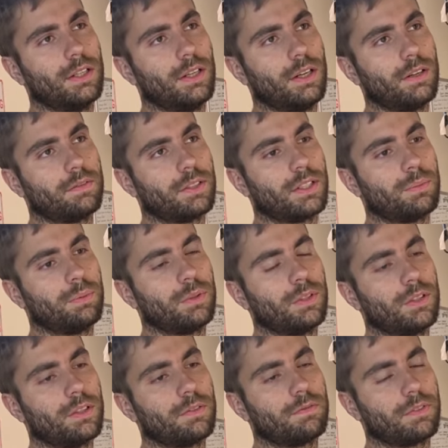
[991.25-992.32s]
It's got to
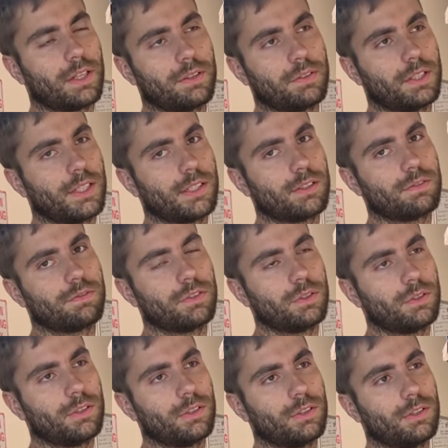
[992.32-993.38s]
put 5 gallons of
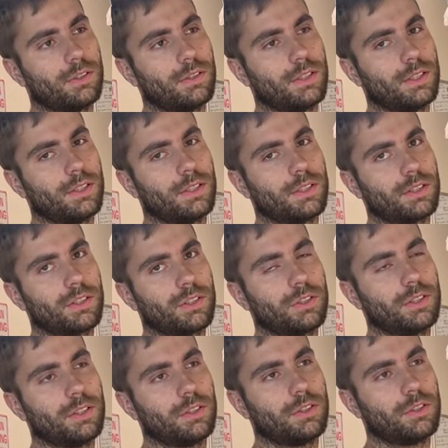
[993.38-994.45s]
fuel in the
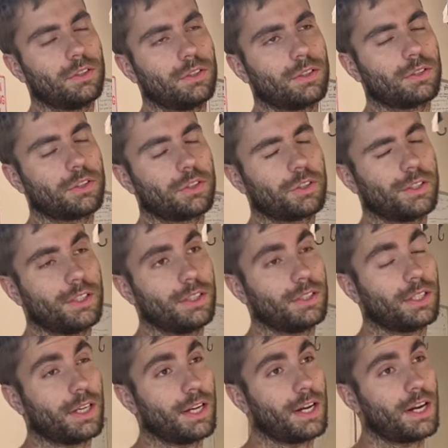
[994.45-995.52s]
street
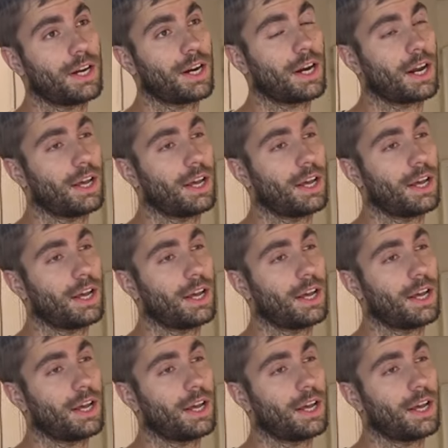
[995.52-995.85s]
tank.